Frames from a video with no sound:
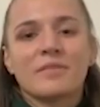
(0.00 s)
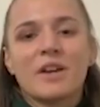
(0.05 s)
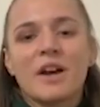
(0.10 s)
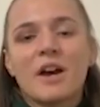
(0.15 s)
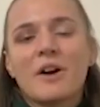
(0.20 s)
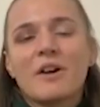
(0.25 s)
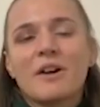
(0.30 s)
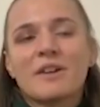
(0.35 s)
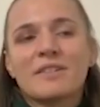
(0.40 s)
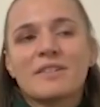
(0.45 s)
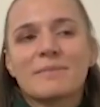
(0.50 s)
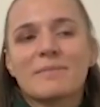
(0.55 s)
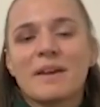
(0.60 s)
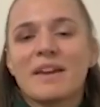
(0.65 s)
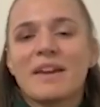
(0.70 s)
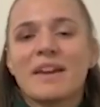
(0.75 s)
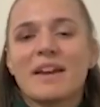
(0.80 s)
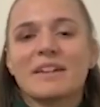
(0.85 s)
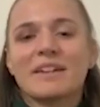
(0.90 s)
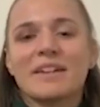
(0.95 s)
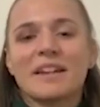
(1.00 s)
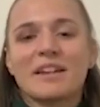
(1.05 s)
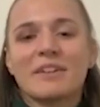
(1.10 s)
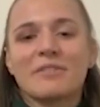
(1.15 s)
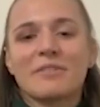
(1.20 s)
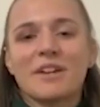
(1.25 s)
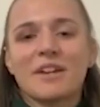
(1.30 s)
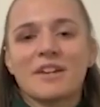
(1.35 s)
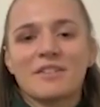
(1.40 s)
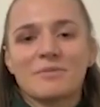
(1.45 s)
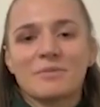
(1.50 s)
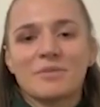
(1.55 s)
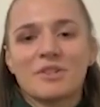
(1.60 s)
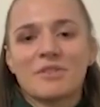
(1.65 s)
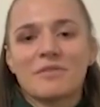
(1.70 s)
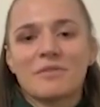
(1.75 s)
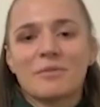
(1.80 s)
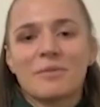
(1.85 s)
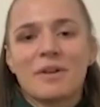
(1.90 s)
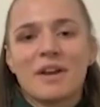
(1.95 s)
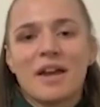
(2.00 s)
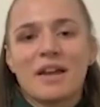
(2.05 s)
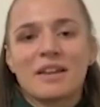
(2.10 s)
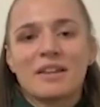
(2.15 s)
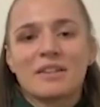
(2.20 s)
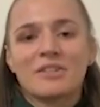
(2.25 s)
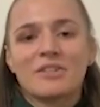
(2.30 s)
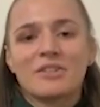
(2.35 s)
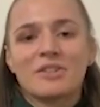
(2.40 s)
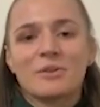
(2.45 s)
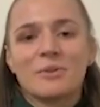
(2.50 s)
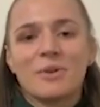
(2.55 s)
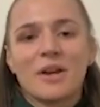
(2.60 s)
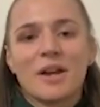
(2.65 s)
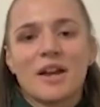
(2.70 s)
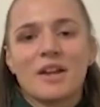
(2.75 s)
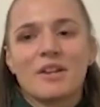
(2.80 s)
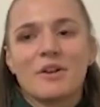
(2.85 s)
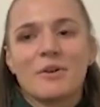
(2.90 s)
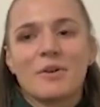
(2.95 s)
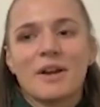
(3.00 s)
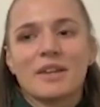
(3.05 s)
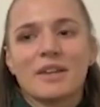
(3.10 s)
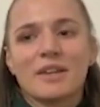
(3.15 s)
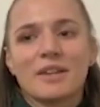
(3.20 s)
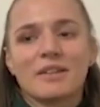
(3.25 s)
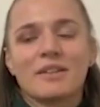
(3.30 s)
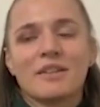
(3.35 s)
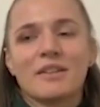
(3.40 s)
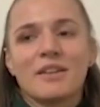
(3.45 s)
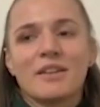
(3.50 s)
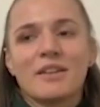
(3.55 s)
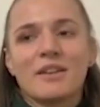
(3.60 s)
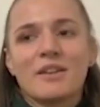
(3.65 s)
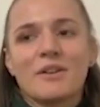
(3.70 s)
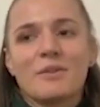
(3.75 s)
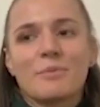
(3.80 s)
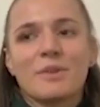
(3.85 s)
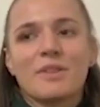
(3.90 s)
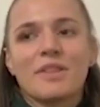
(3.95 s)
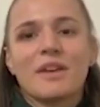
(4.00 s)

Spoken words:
Oh, I see my hand getting raised whichever way I need to. I know I can win